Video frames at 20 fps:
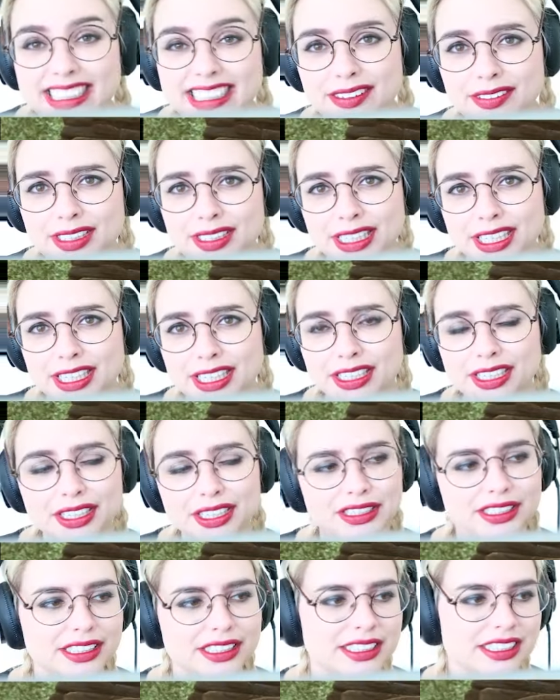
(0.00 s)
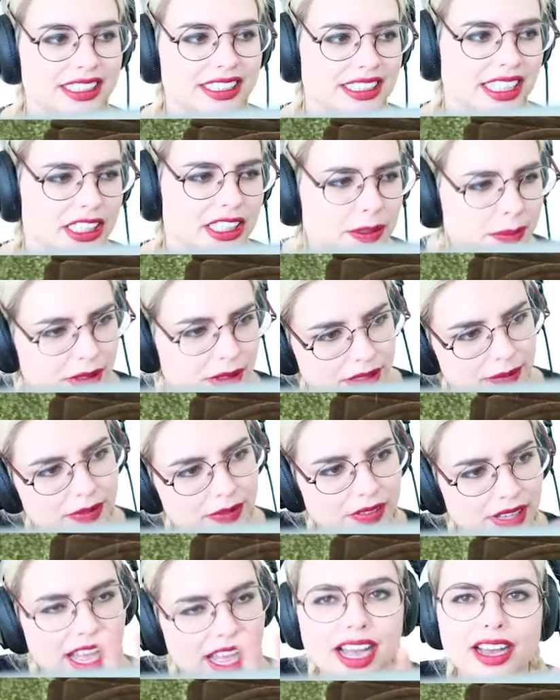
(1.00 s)
It's actually really cute. You should
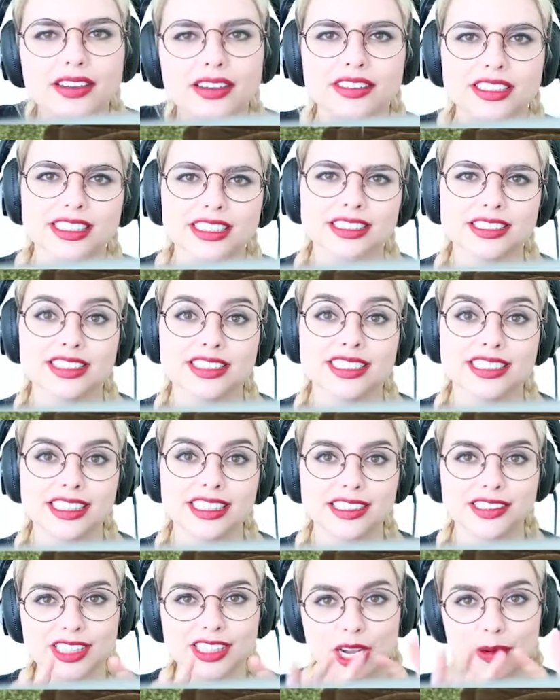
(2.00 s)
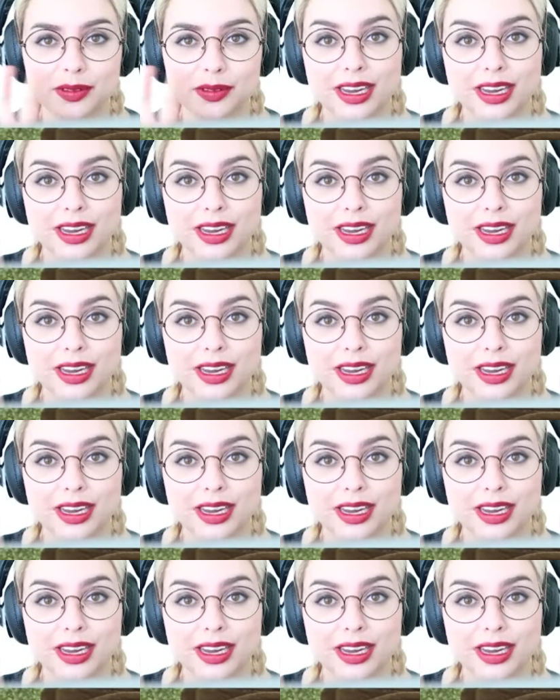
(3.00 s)
put some flowers on the